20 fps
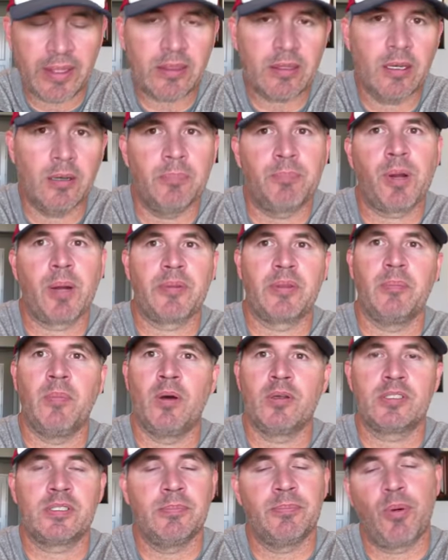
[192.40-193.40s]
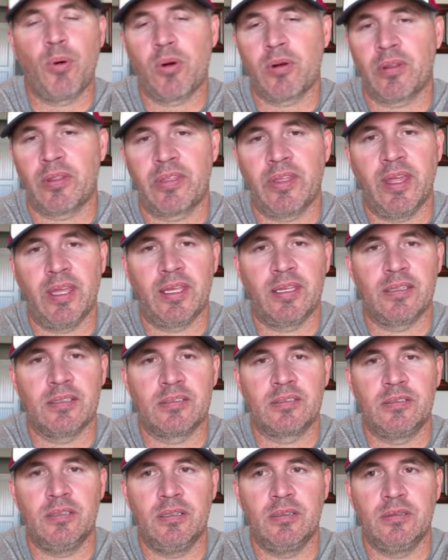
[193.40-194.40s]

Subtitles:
probably the most important thing is,